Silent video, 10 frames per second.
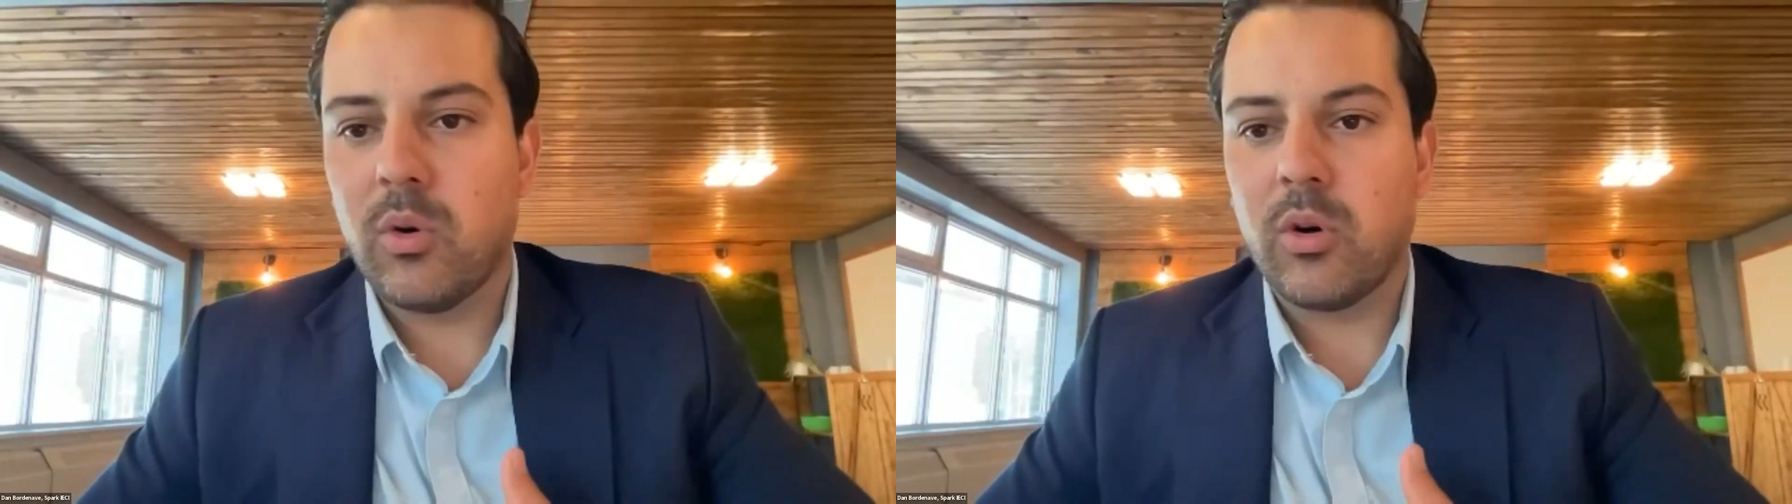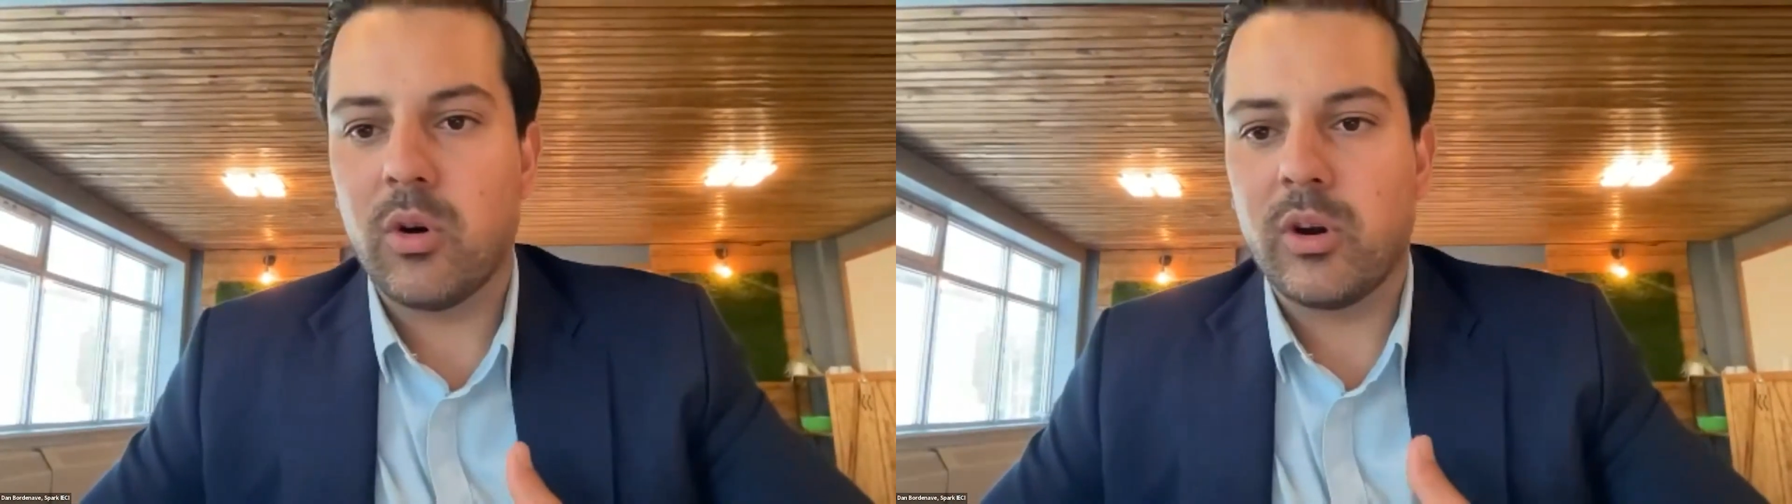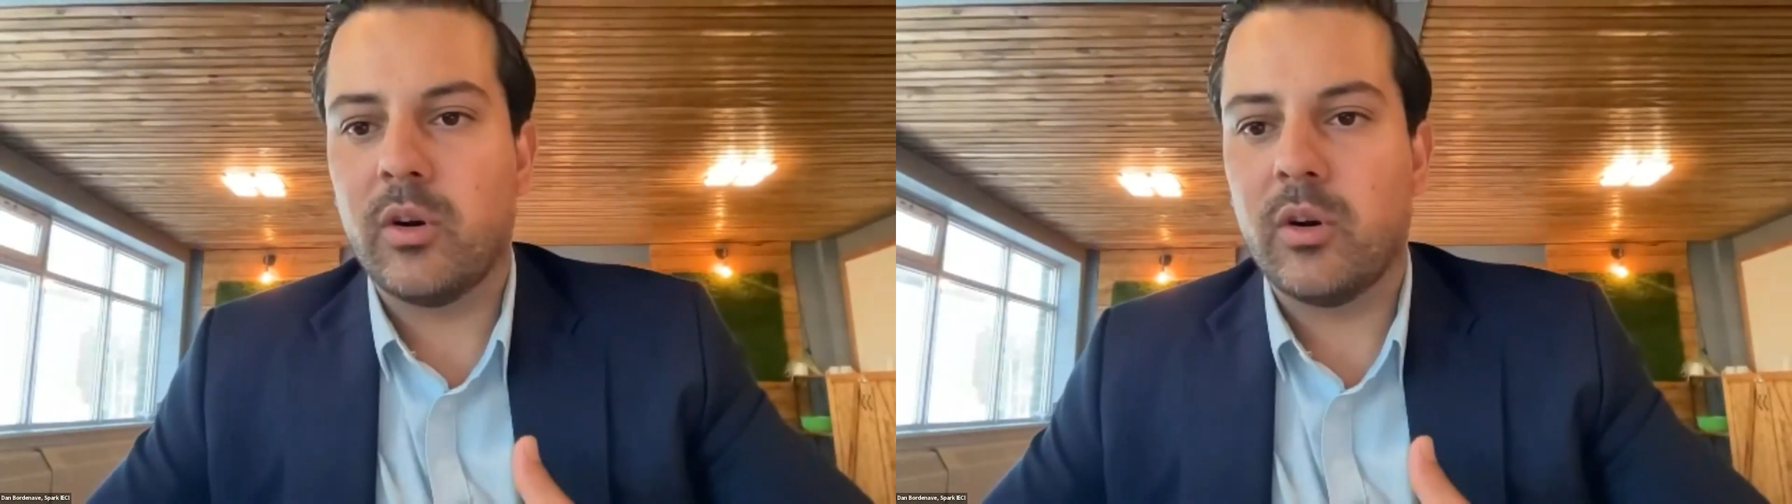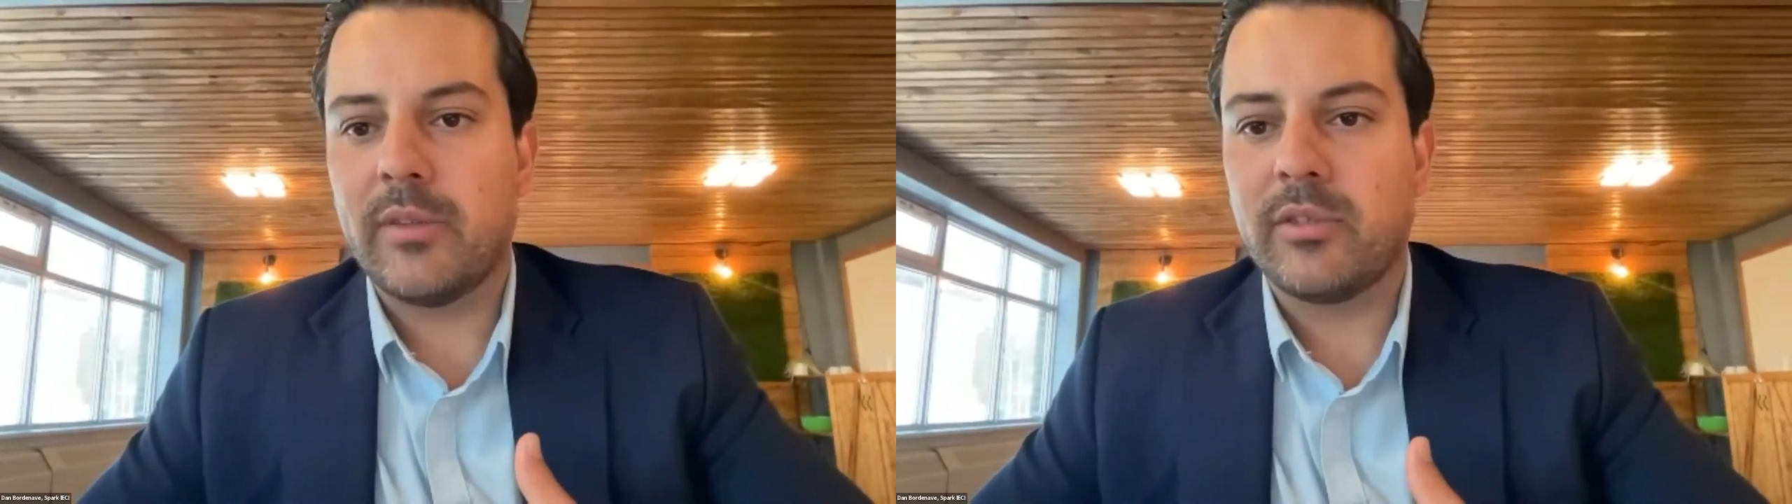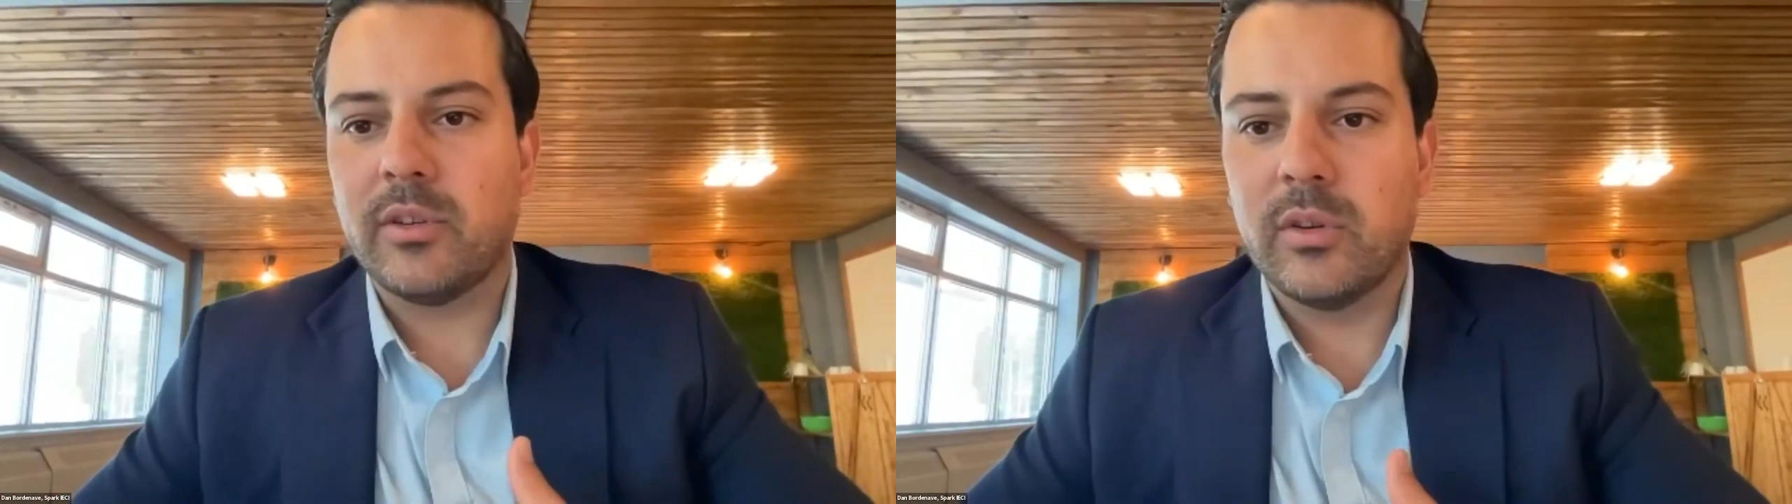or
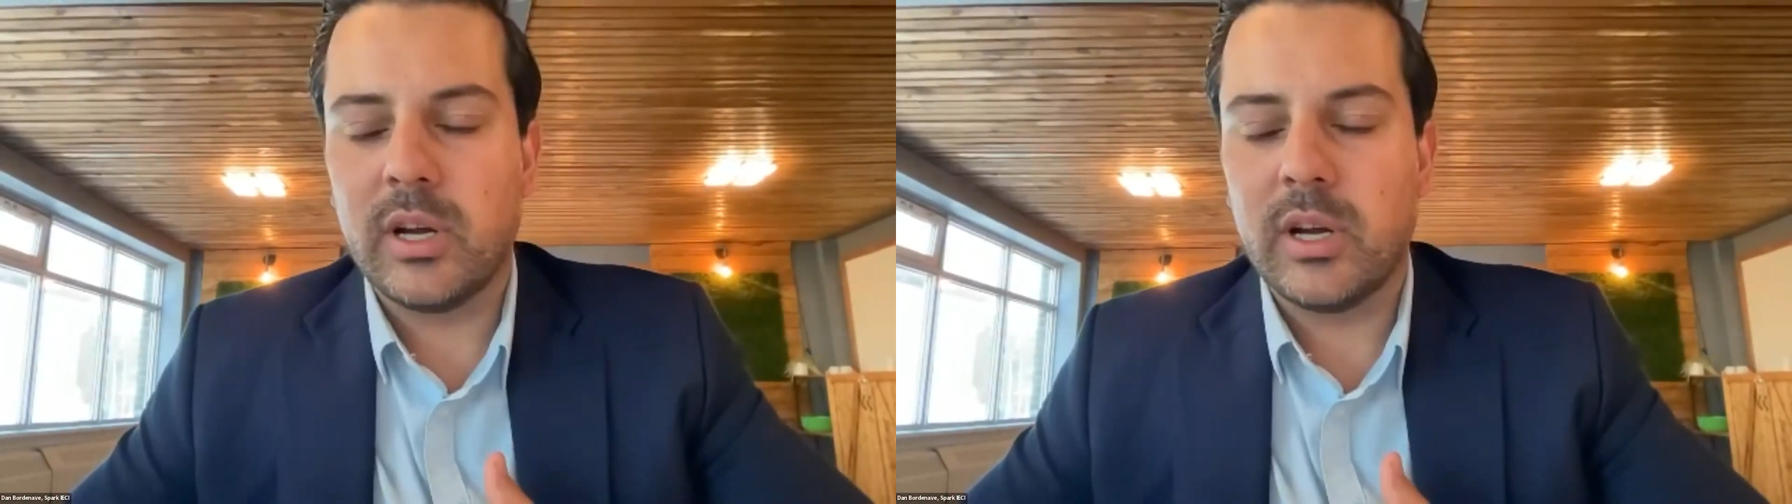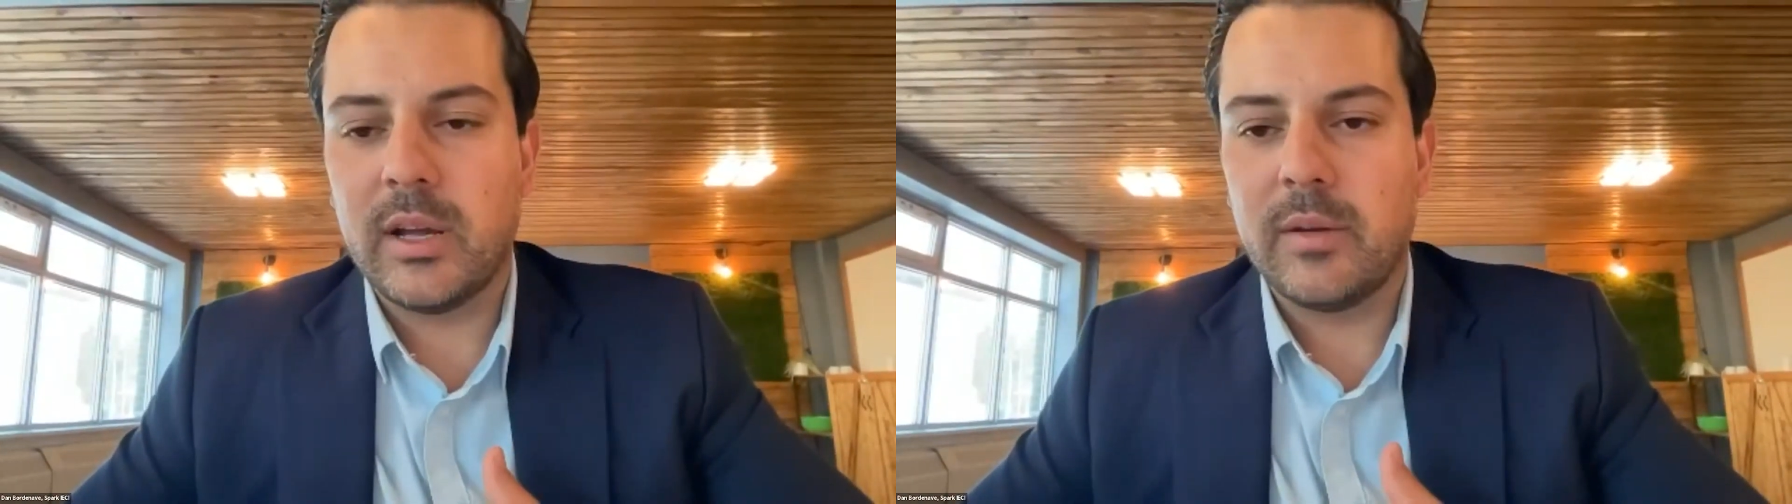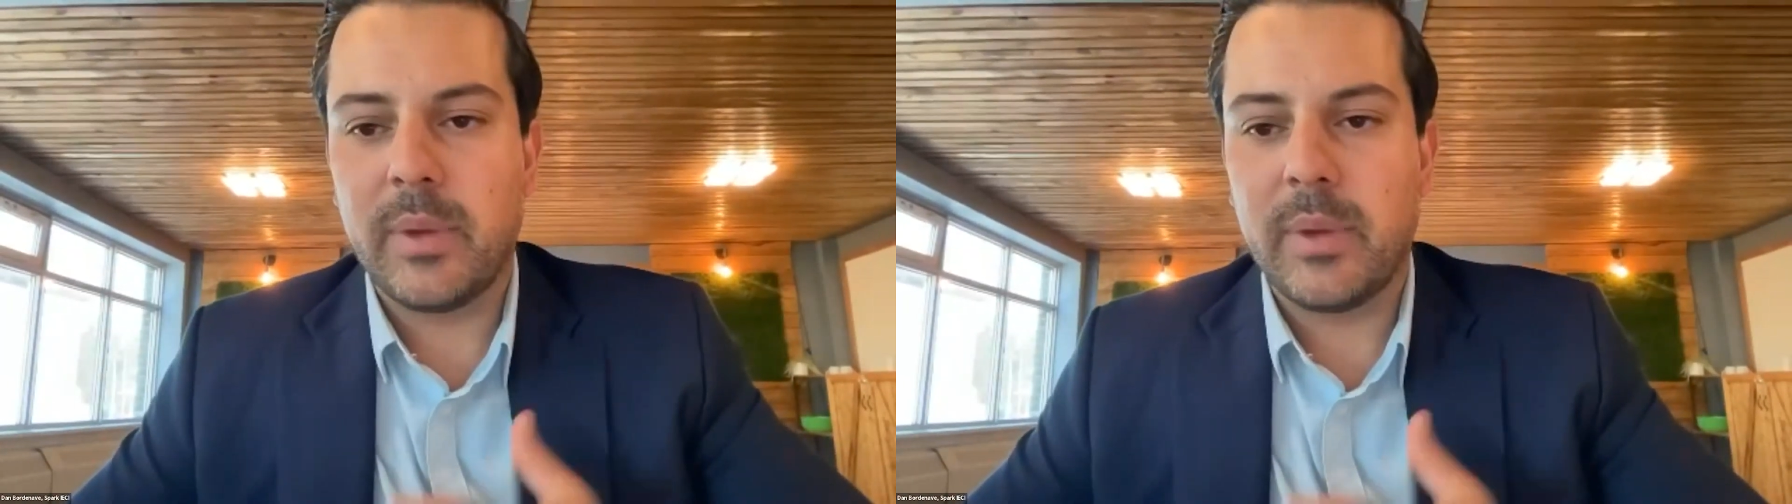have to